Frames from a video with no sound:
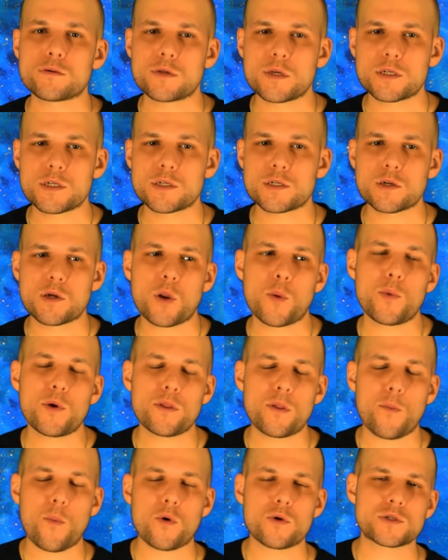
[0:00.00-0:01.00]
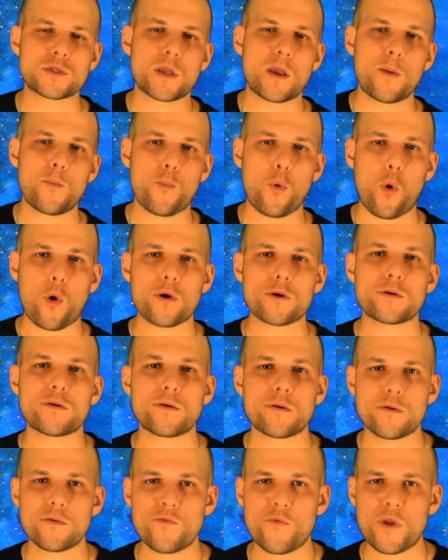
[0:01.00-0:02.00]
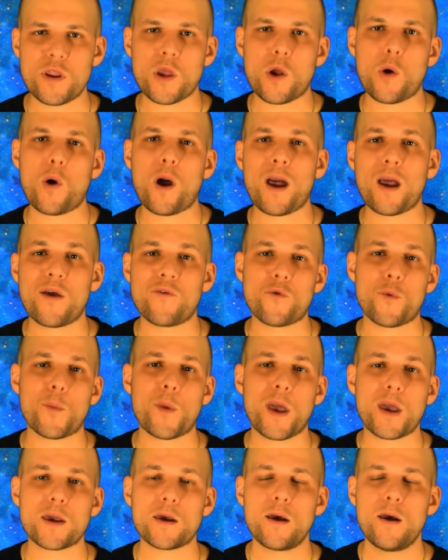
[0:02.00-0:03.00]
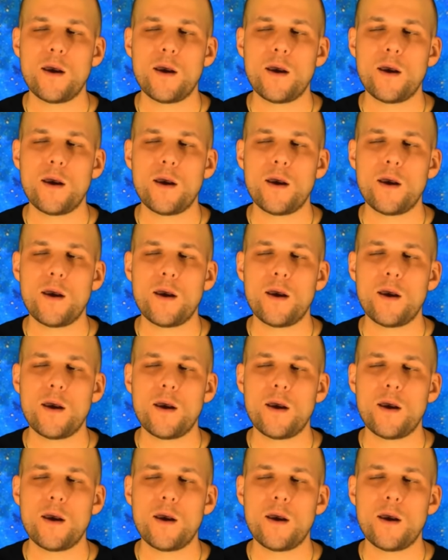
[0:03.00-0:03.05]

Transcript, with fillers: This is gonna be the most important video I ever make.